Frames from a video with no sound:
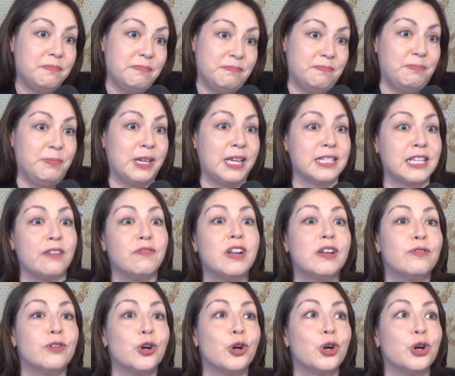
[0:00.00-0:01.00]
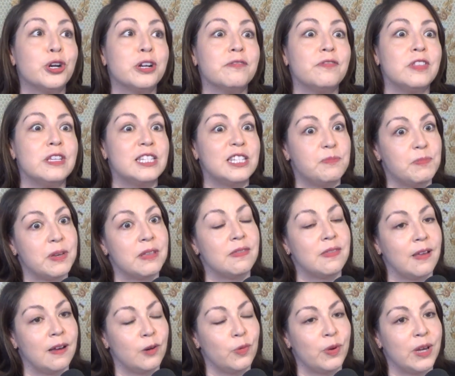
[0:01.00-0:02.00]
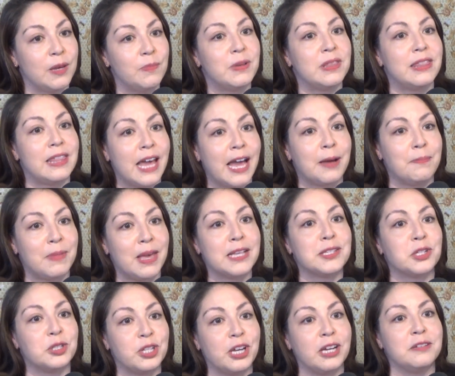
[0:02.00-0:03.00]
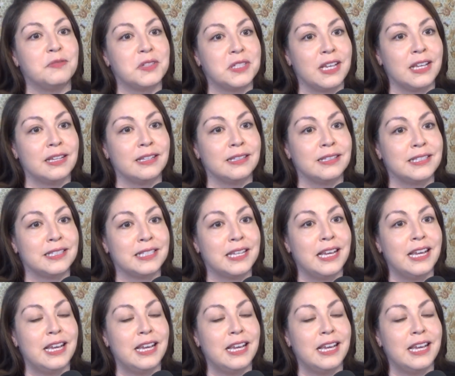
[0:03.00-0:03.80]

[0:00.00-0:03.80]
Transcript: because I've never heard of the spin that way, but that makes a lot of sense